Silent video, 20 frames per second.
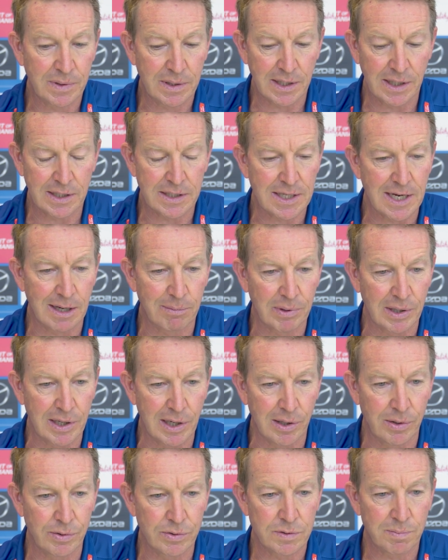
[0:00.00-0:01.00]
kicked a couple of
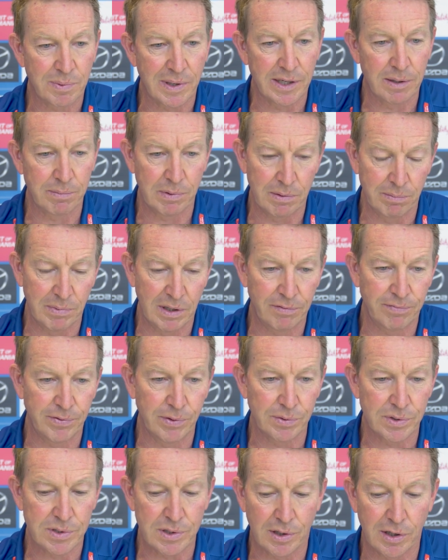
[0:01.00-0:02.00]
goals, played a bit of
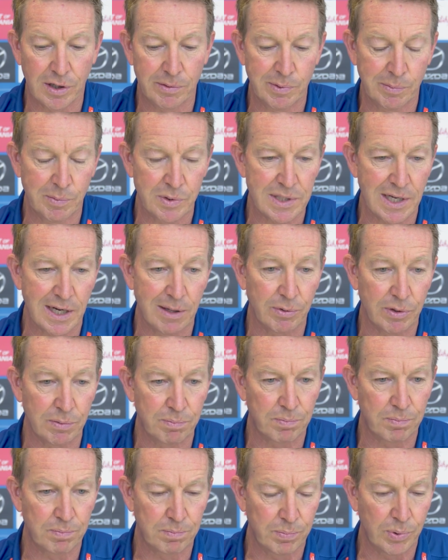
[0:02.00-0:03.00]
midfield time, and was able to
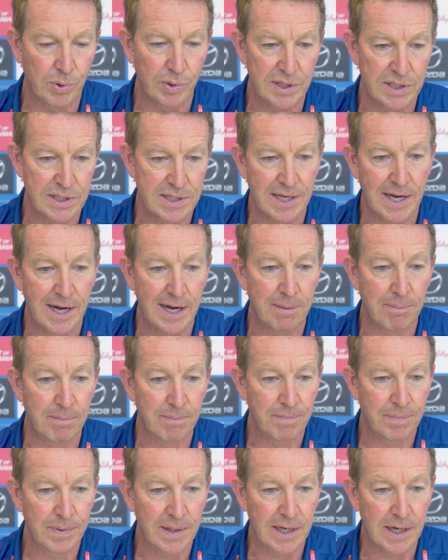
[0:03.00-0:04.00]
put his
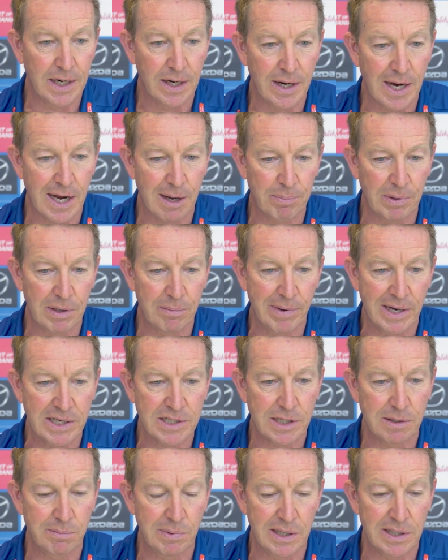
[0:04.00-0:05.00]
name, you know, up in
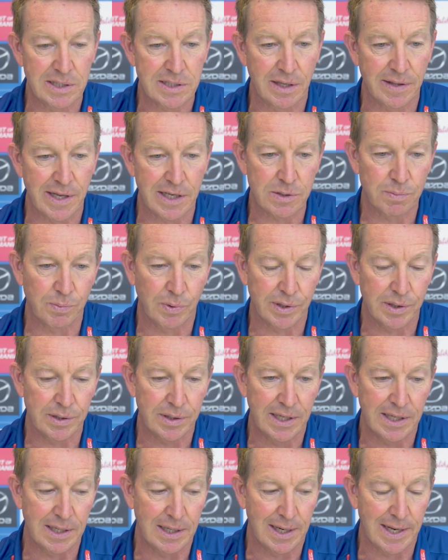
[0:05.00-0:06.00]
match committee. So that's what
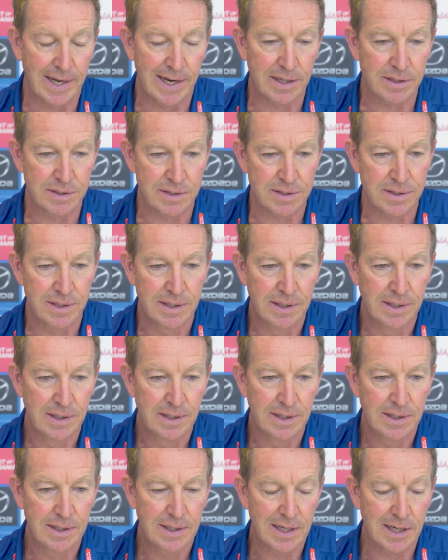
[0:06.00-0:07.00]
it allows,
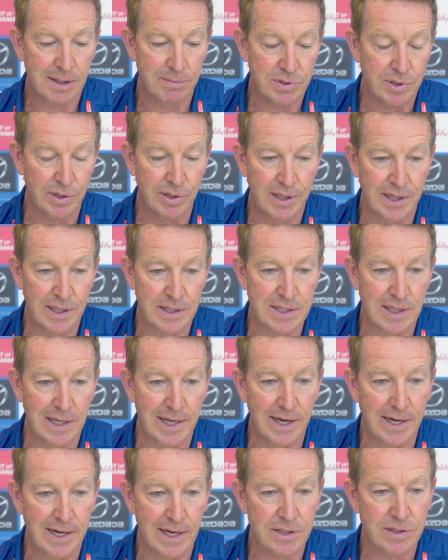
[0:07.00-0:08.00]
certainly it's
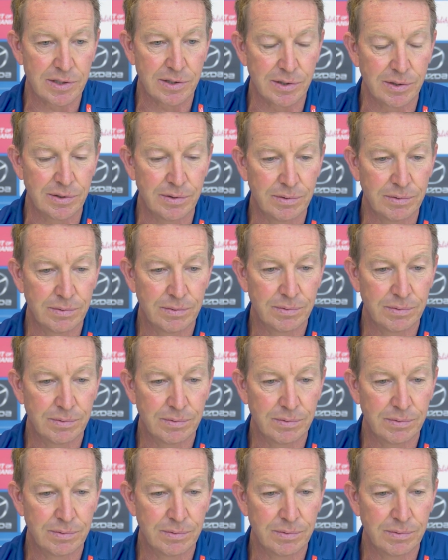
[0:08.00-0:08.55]
allowed us to do.